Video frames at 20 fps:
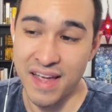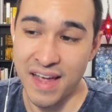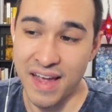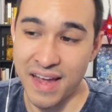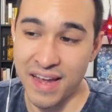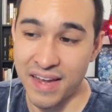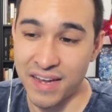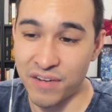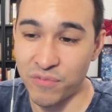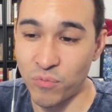
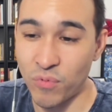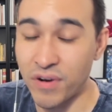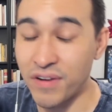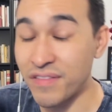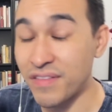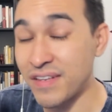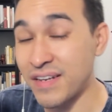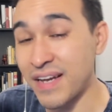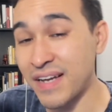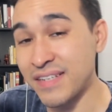And one of
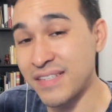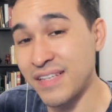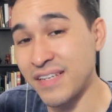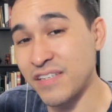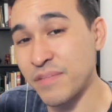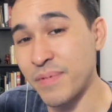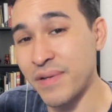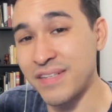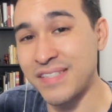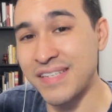the nice
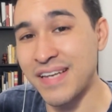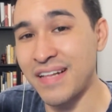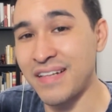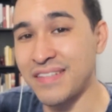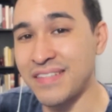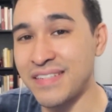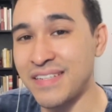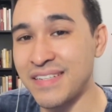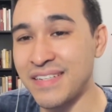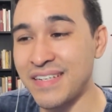things about
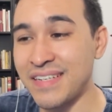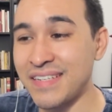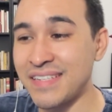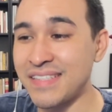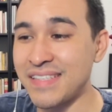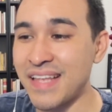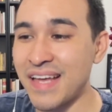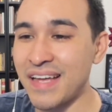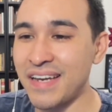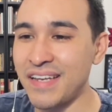Salandit
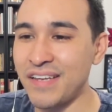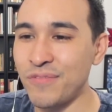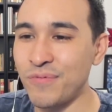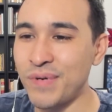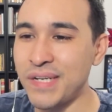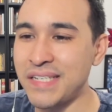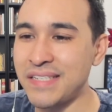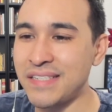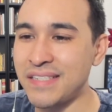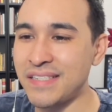is that it
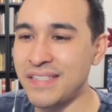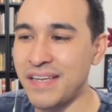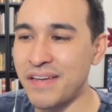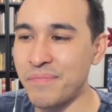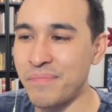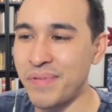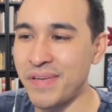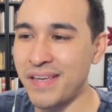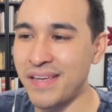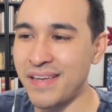wins
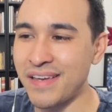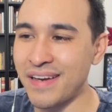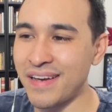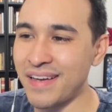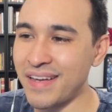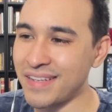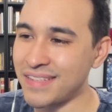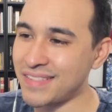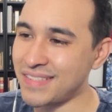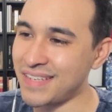CMP
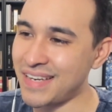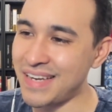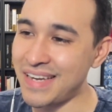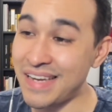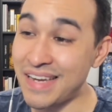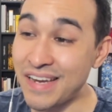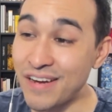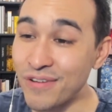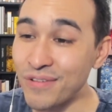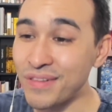against
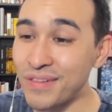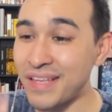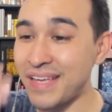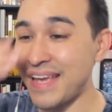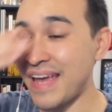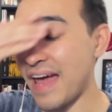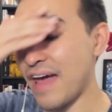nearly